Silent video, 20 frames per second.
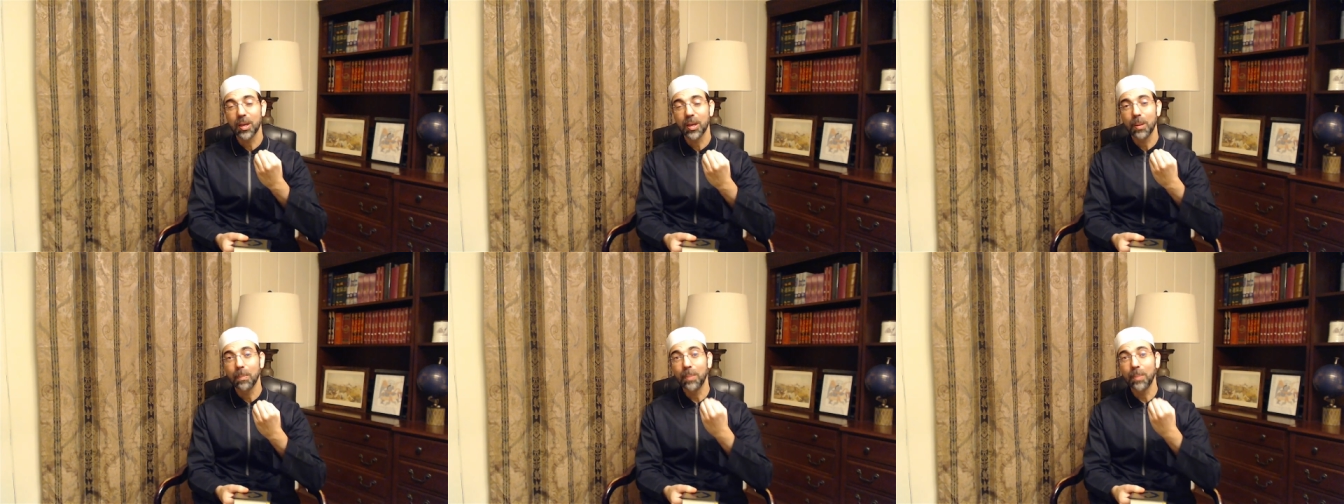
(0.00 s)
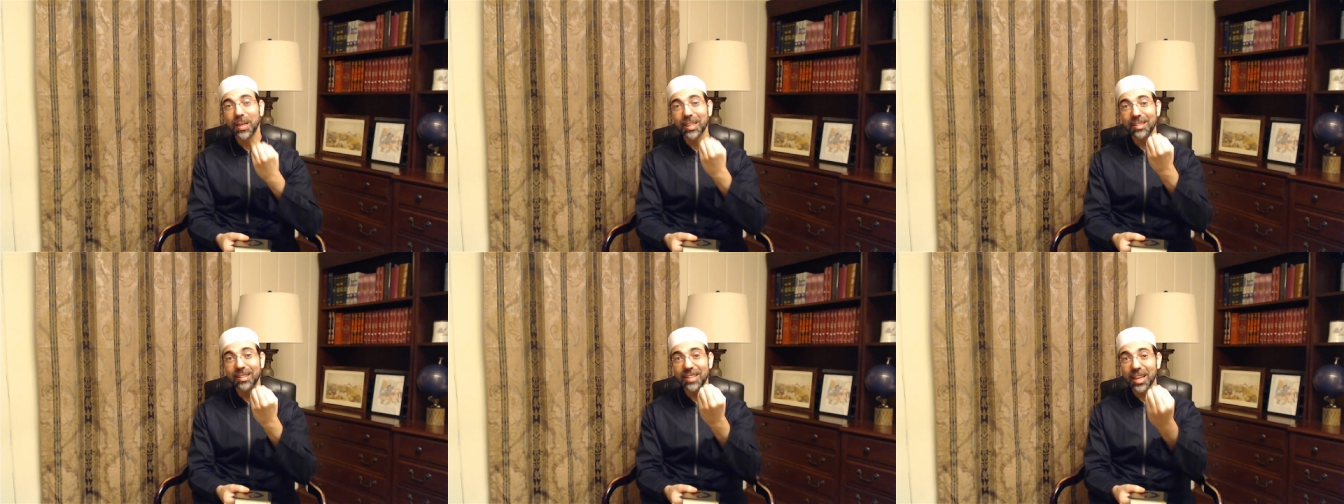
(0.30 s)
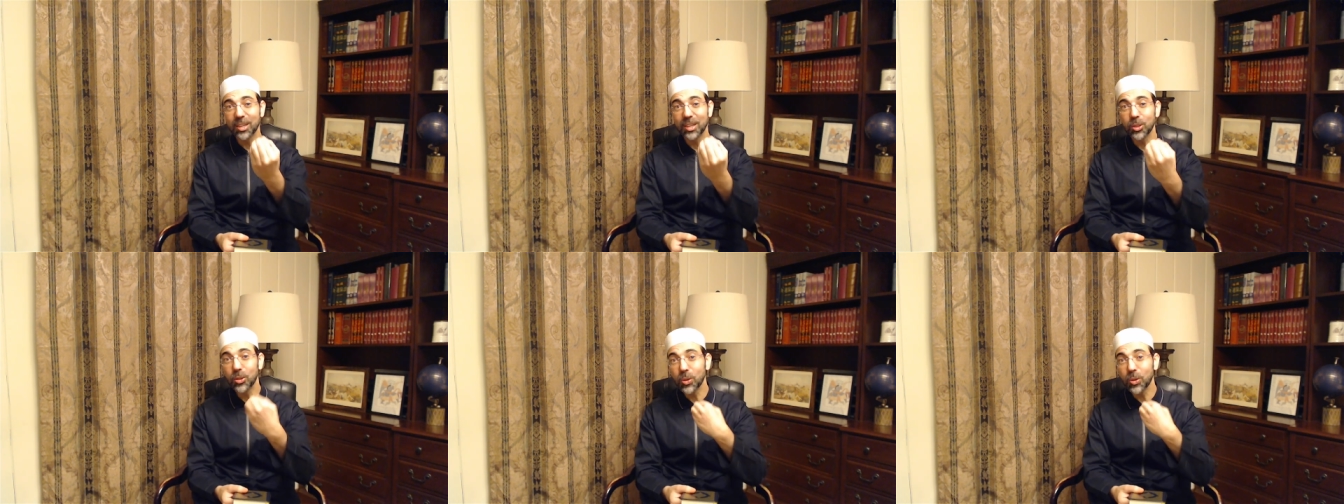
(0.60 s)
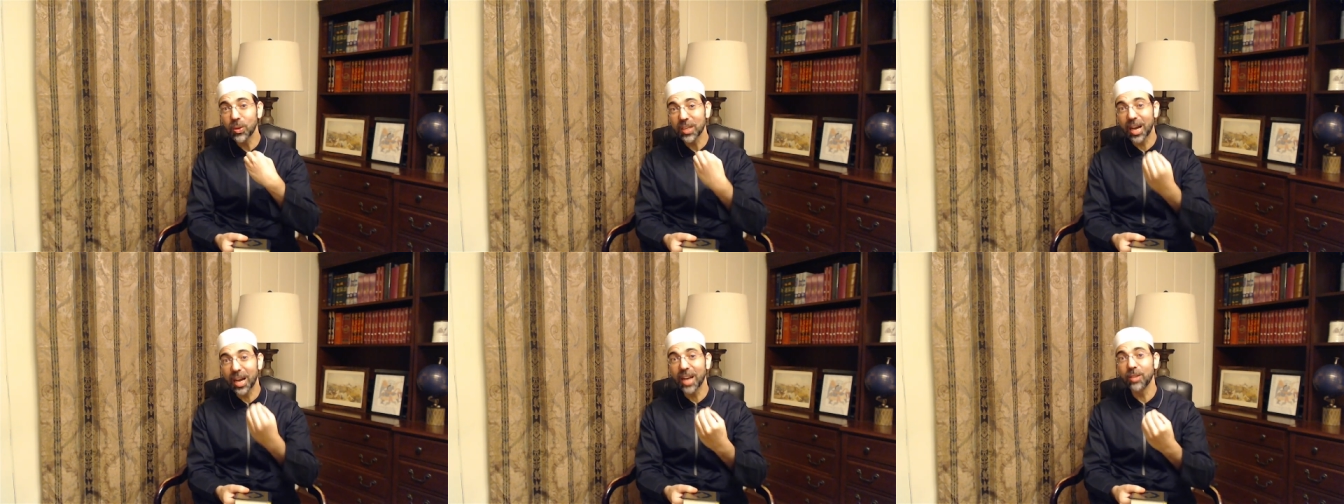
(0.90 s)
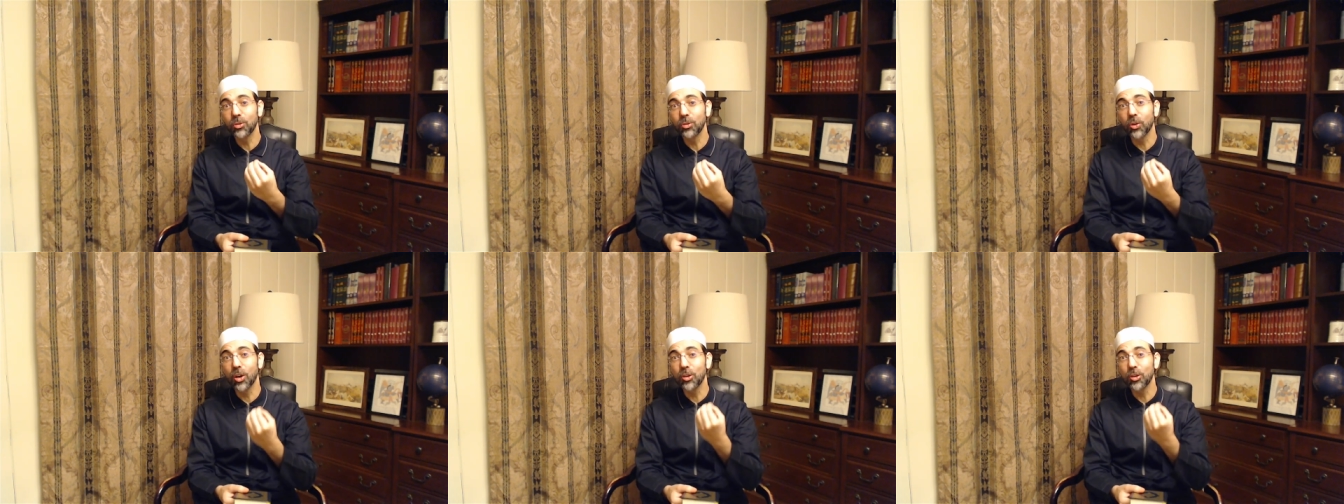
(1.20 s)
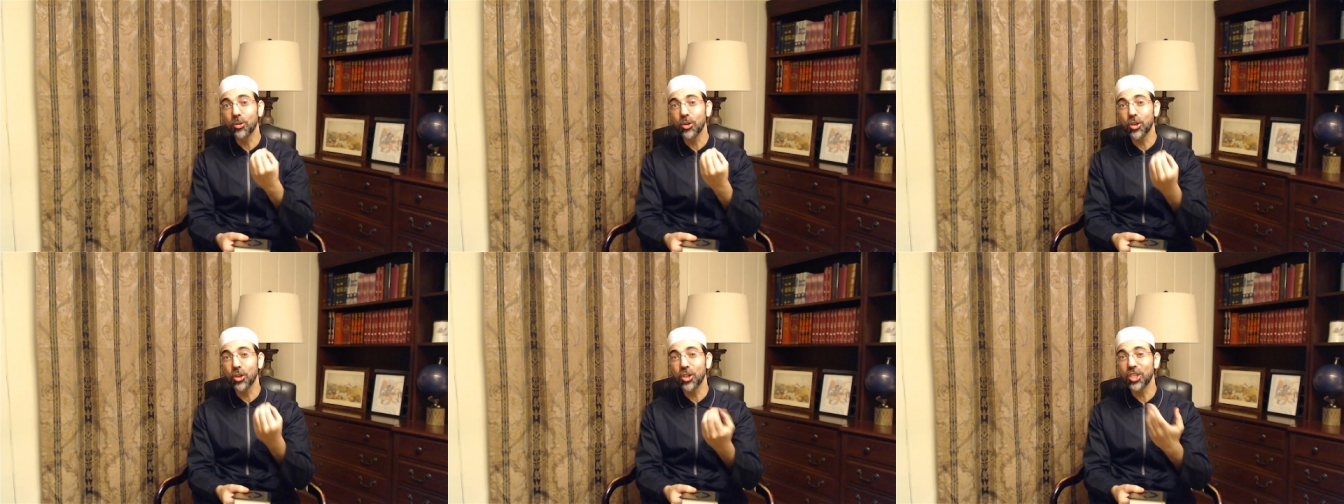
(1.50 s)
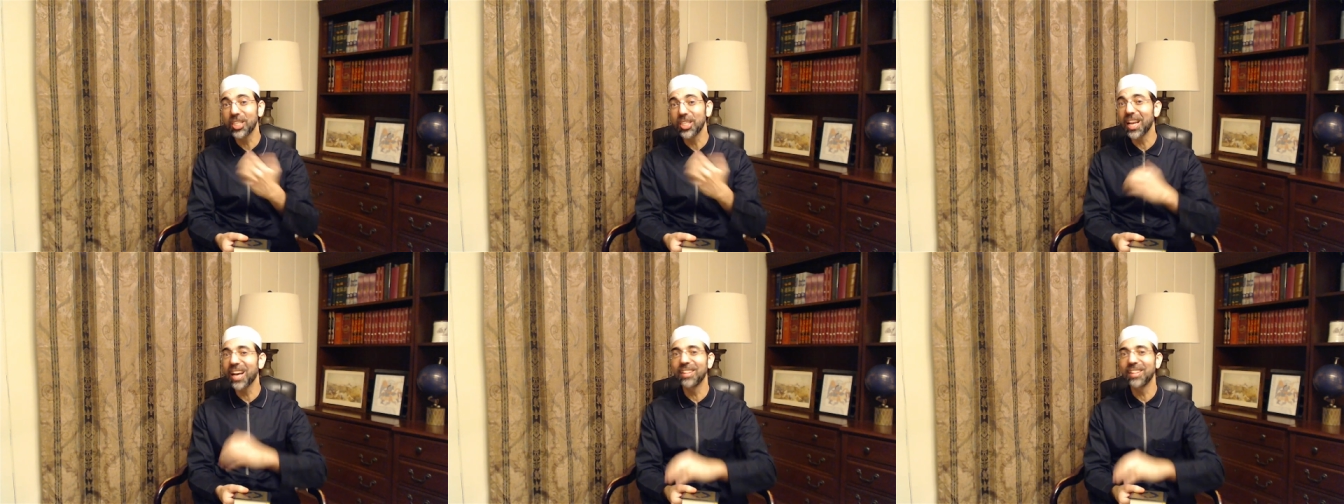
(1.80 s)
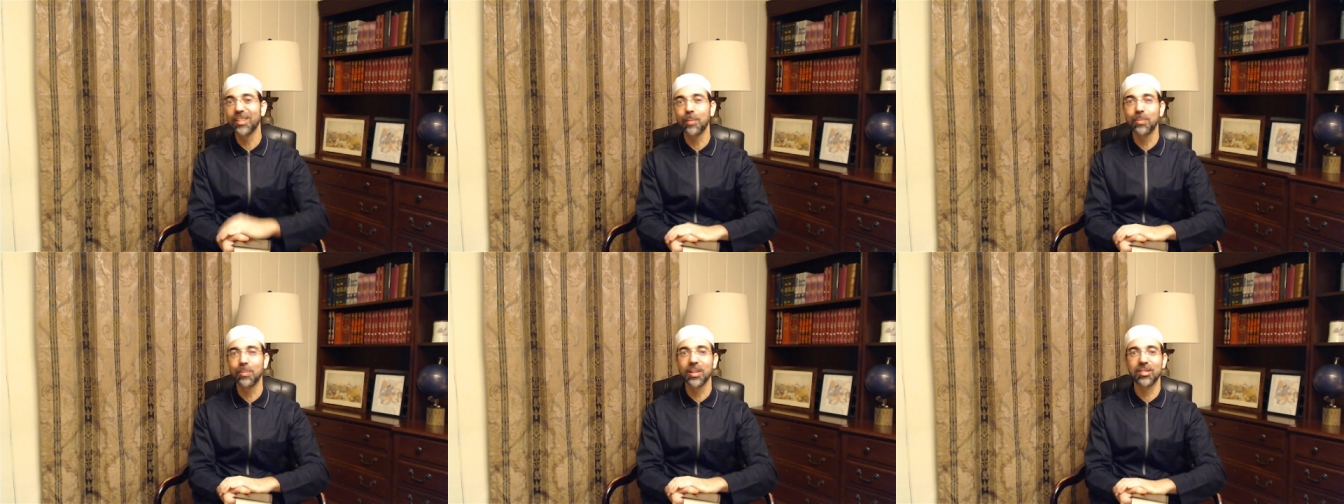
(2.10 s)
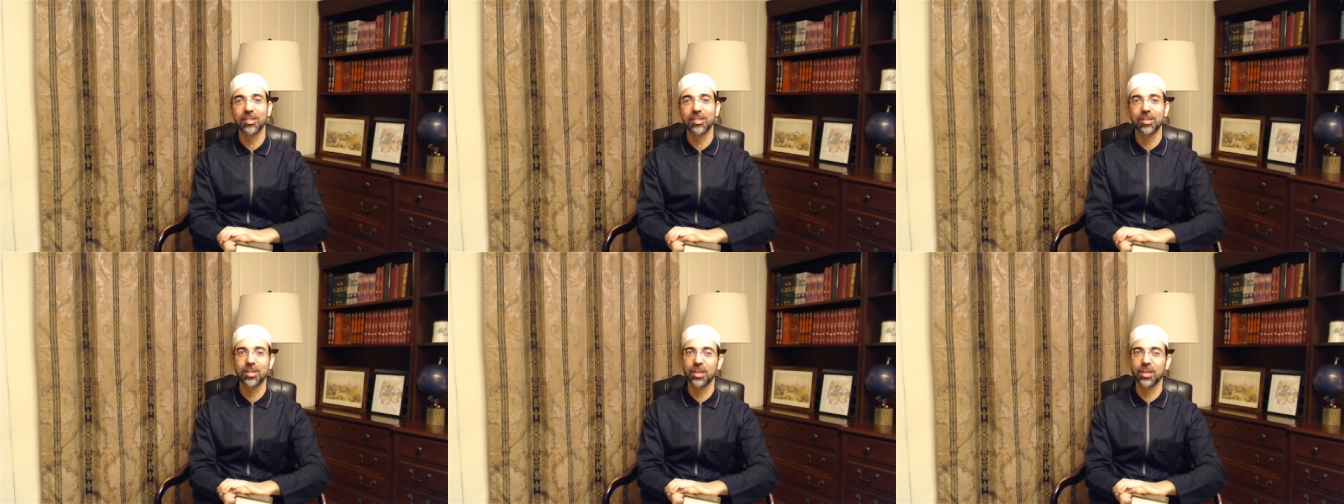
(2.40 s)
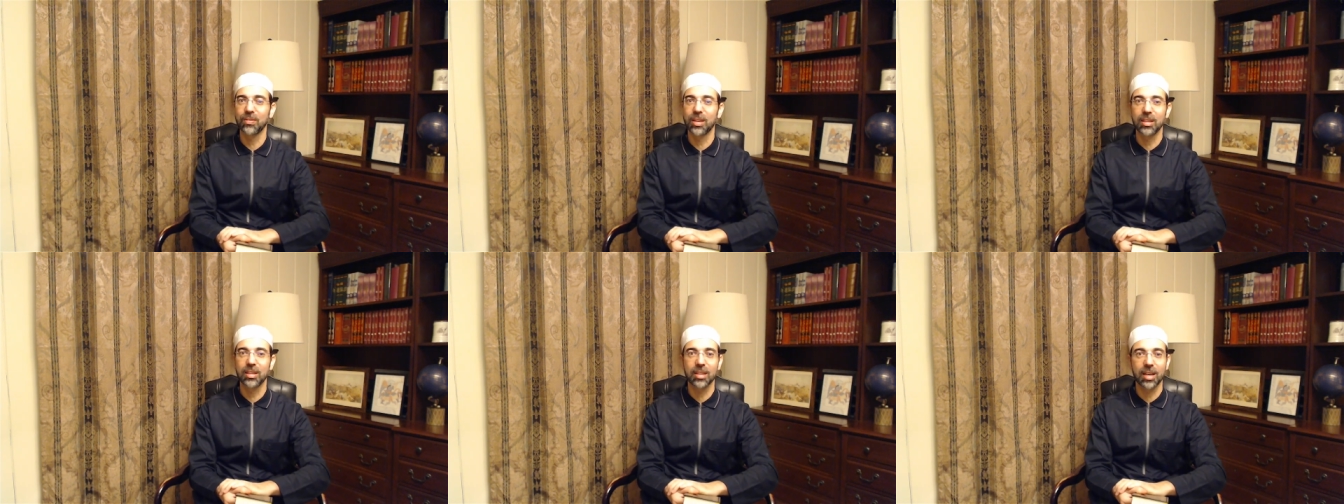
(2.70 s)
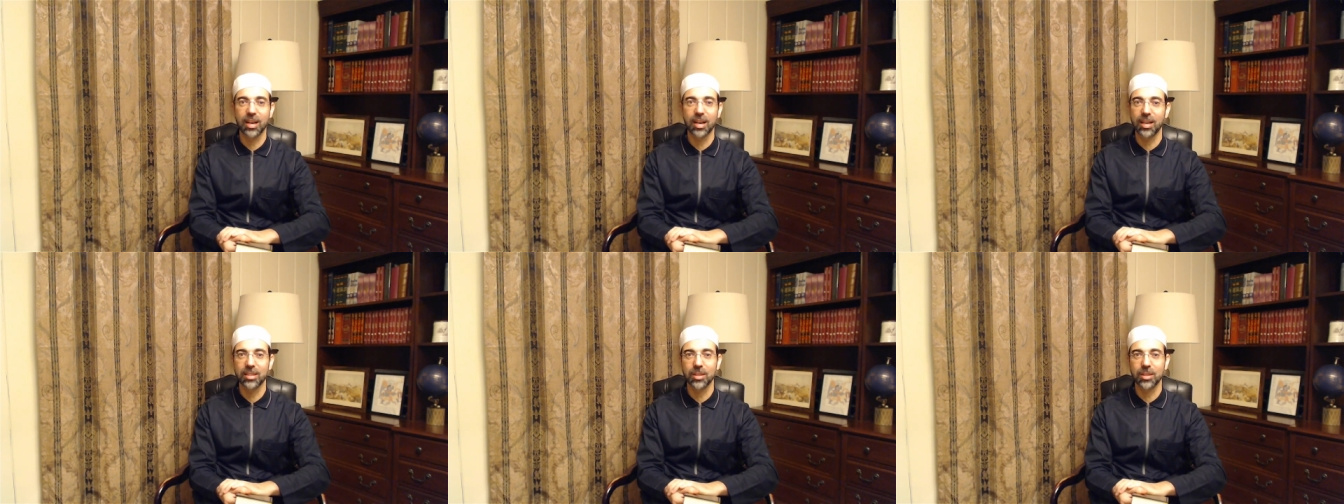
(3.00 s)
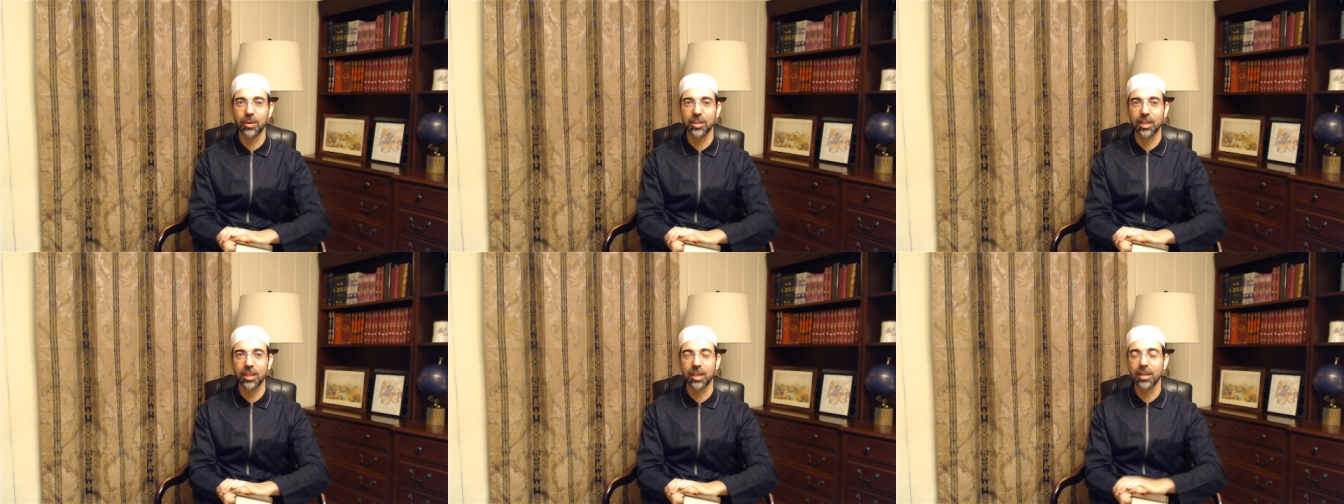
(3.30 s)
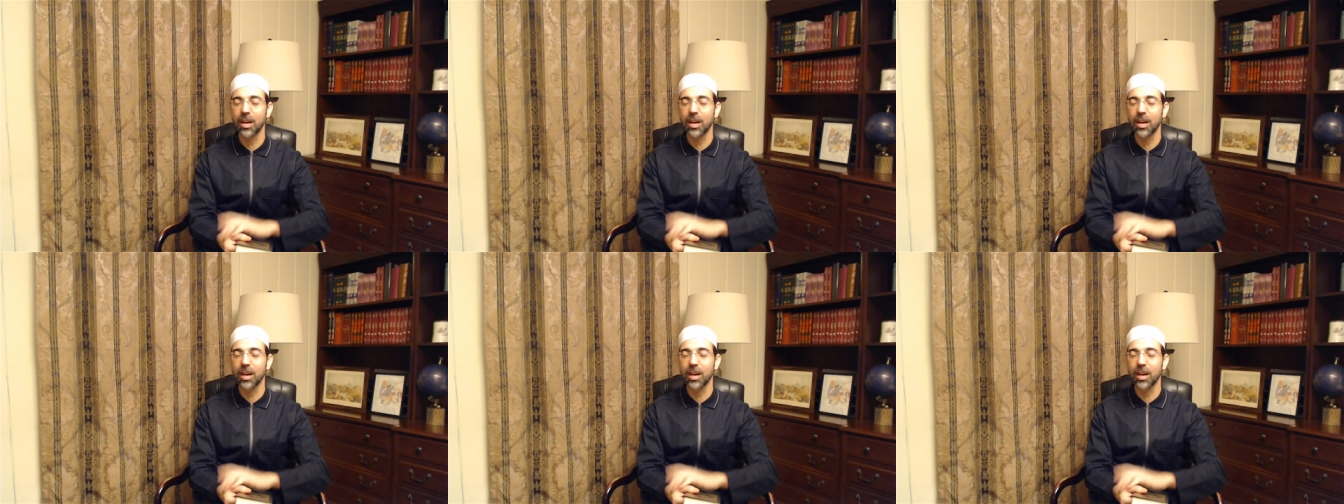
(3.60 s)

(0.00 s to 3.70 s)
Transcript: But it takes you and I to understand the blessings of Allah Azza wa